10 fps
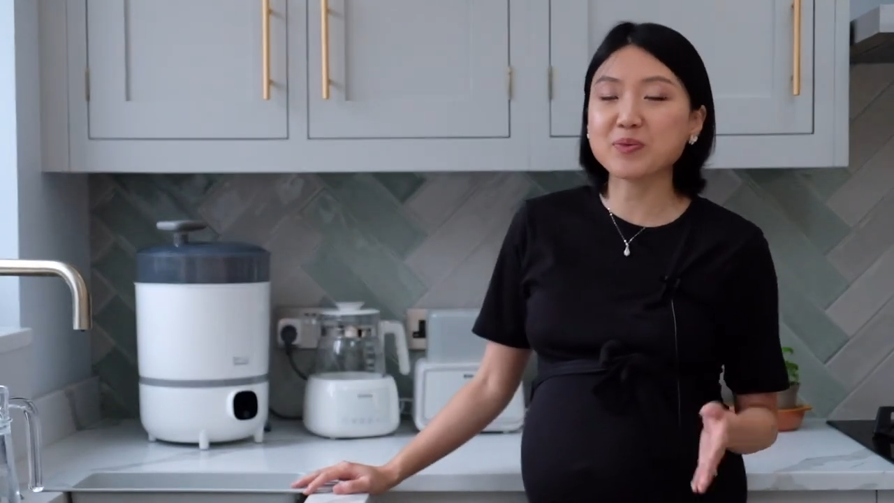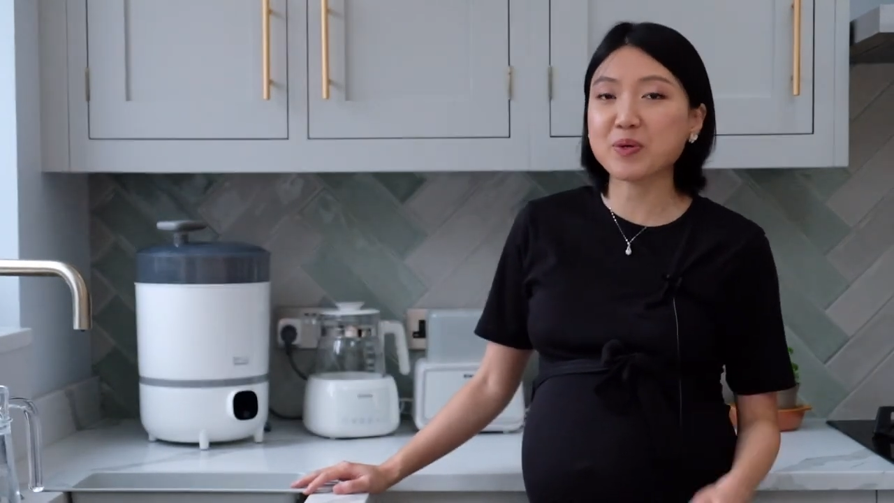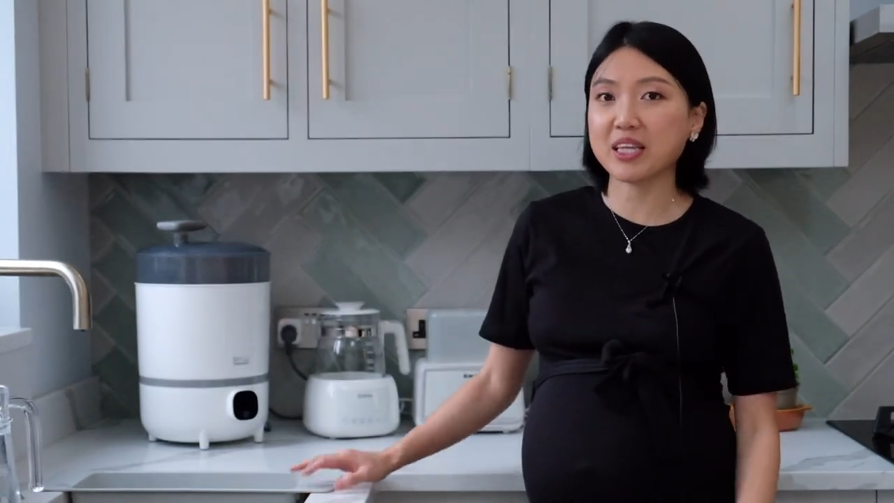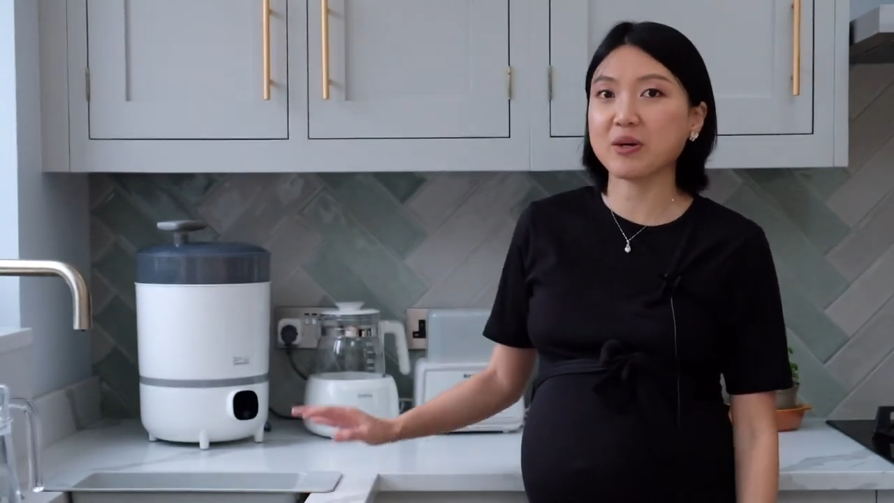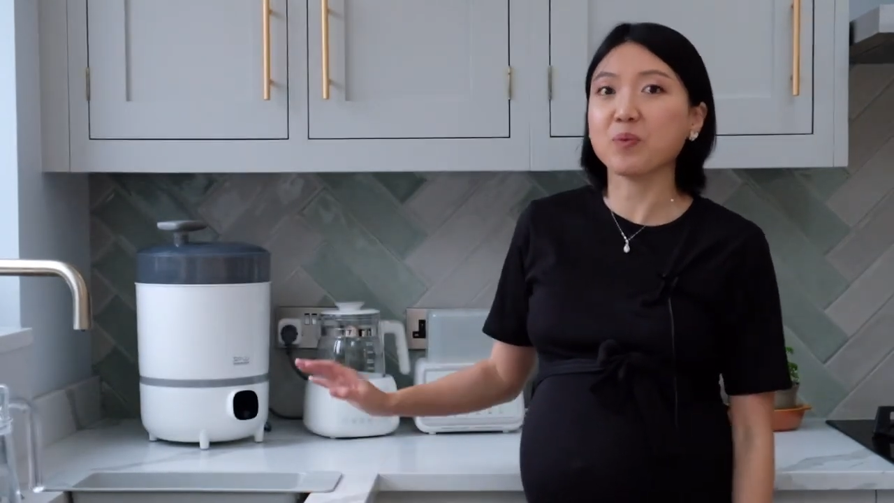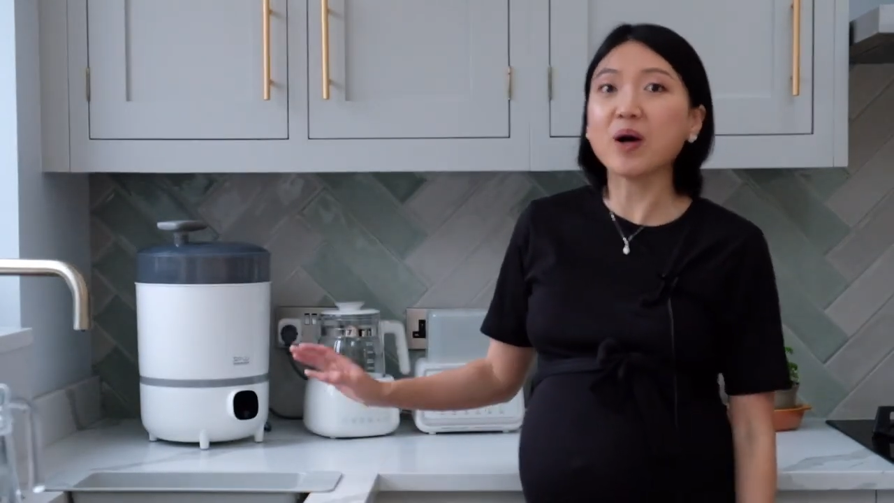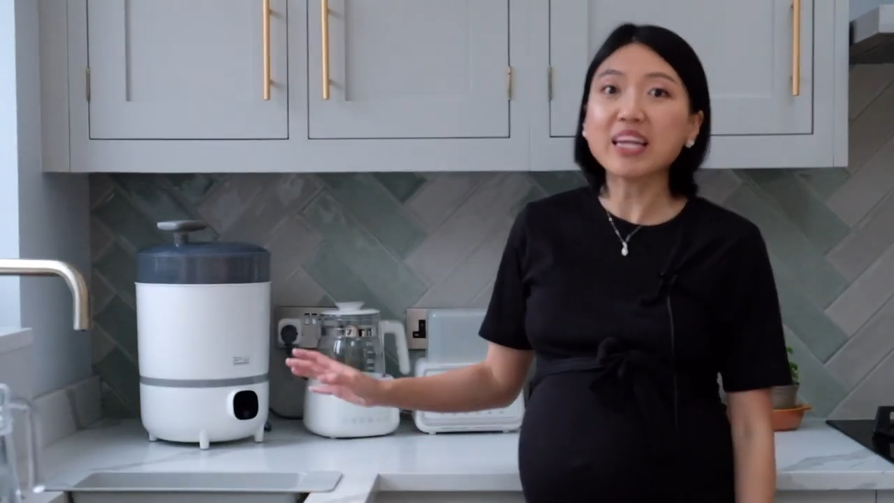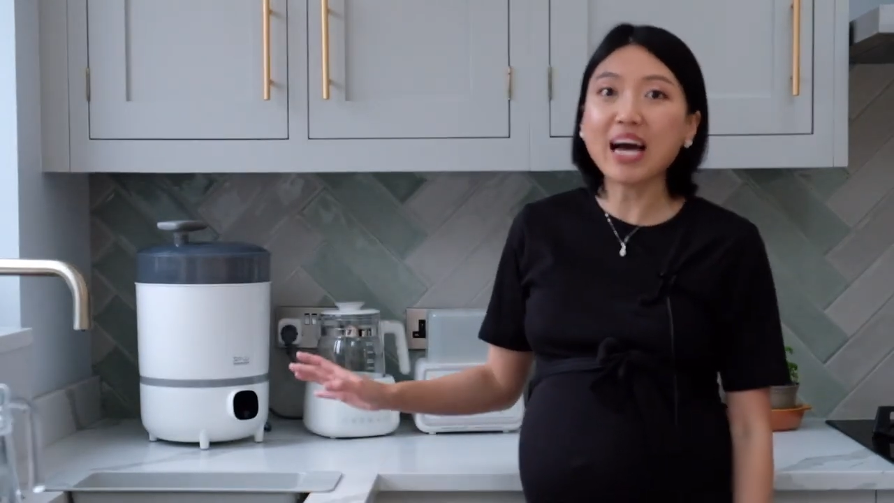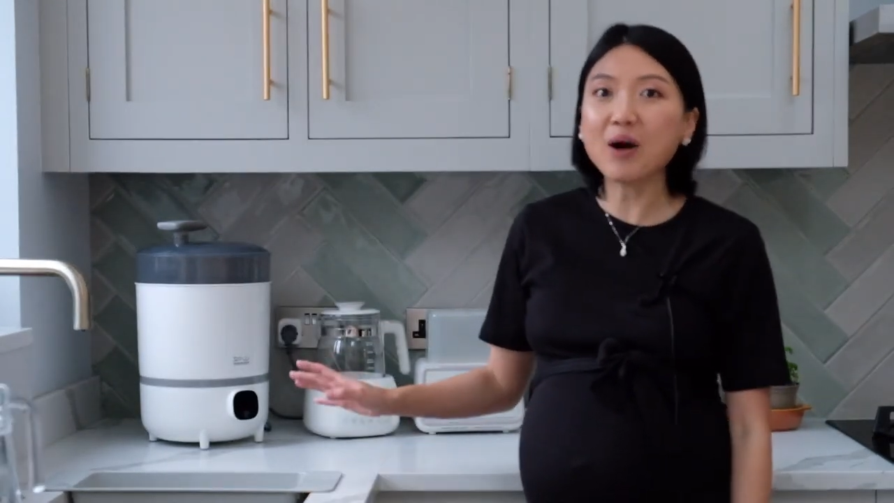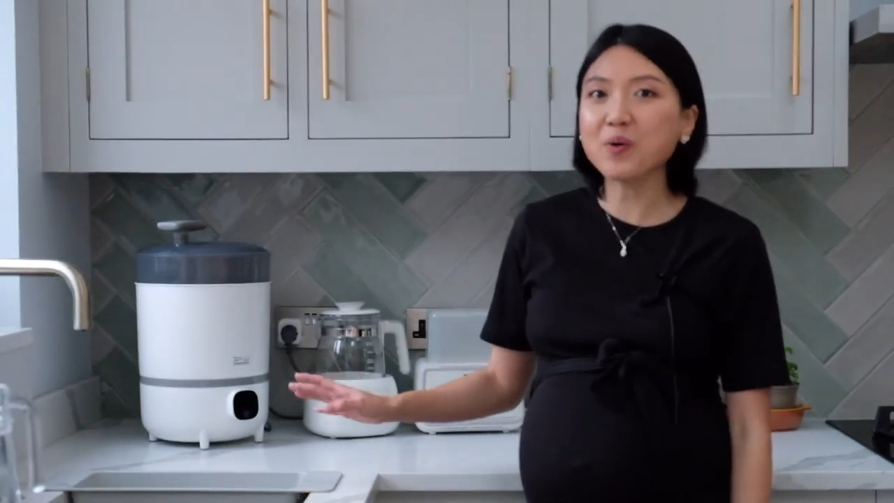within
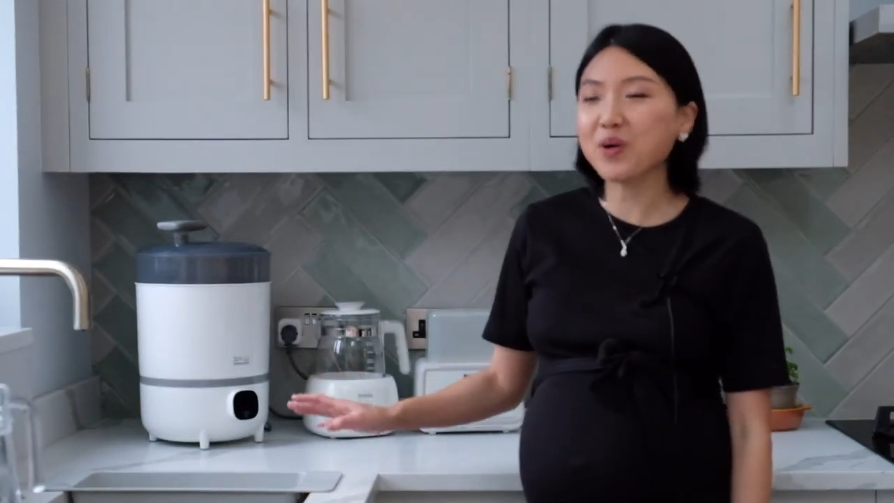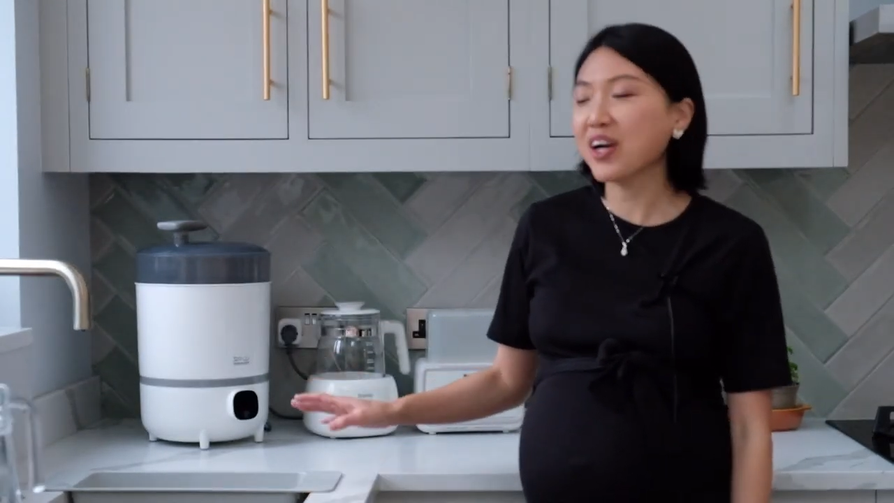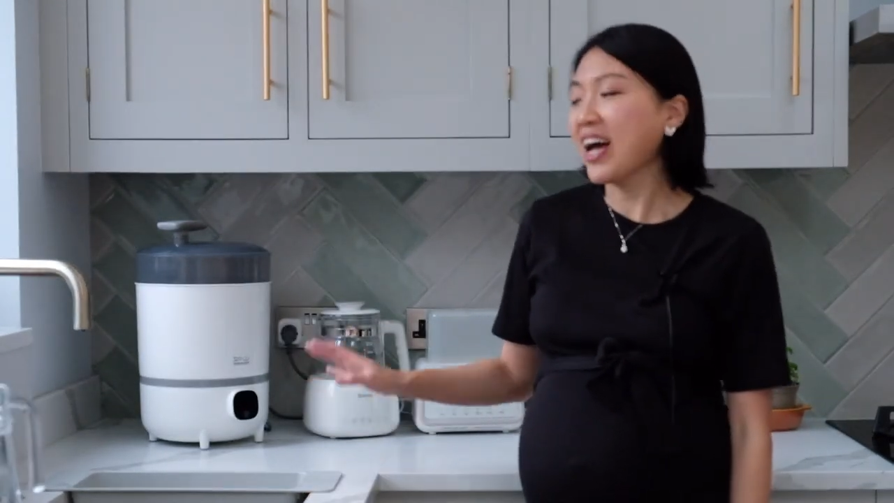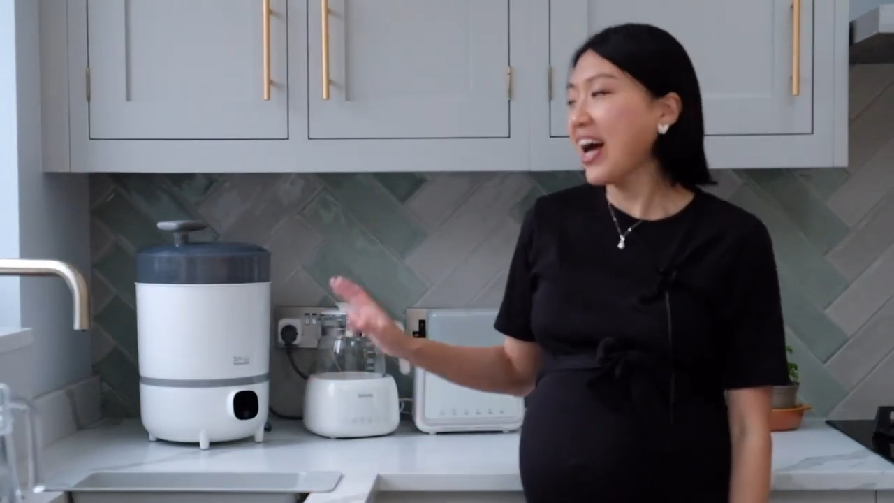1 hour.